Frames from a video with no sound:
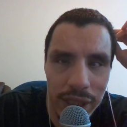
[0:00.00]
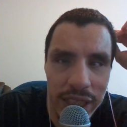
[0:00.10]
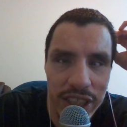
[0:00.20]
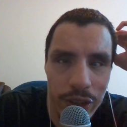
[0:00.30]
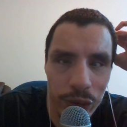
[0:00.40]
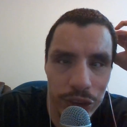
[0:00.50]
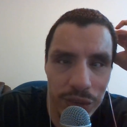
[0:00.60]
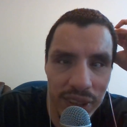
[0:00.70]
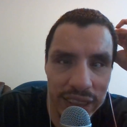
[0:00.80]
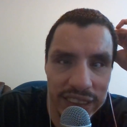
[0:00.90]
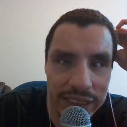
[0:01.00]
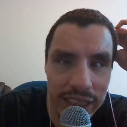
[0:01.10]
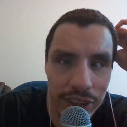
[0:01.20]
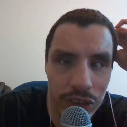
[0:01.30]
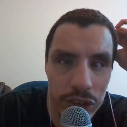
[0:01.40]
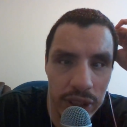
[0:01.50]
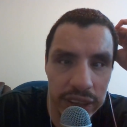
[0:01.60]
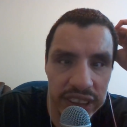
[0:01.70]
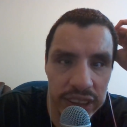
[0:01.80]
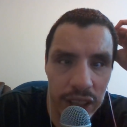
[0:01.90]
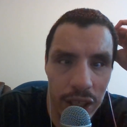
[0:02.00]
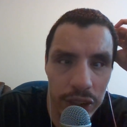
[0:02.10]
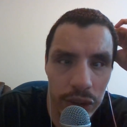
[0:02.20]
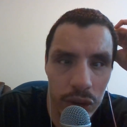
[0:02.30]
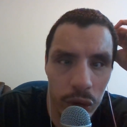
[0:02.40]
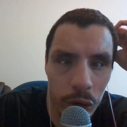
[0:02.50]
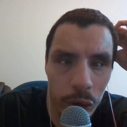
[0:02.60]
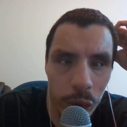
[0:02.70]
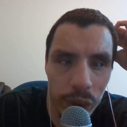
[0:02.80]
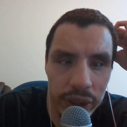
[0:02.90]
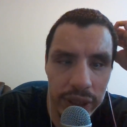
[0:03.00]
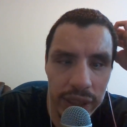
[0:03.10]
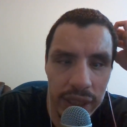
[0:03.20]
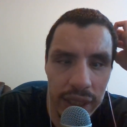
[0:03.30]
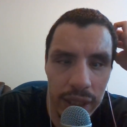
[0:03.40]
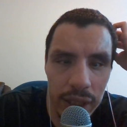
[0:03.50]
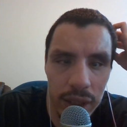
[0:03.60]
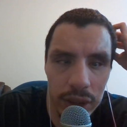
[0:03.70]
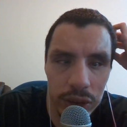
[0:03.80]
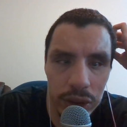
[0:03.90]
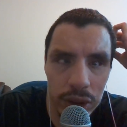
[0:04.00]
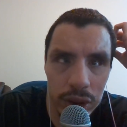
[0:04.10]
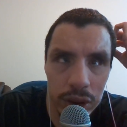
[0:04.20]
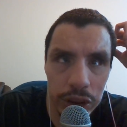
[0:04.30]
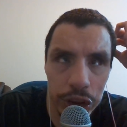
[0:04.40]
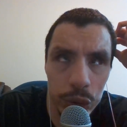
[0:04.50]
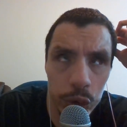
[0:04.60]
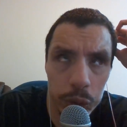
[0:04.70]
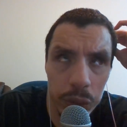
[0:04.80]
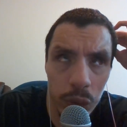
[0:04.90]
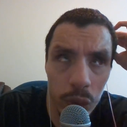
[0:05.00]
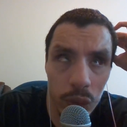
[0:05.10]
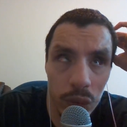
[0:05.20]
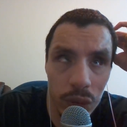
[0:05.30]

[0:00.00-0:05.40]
any other device that is not currently usable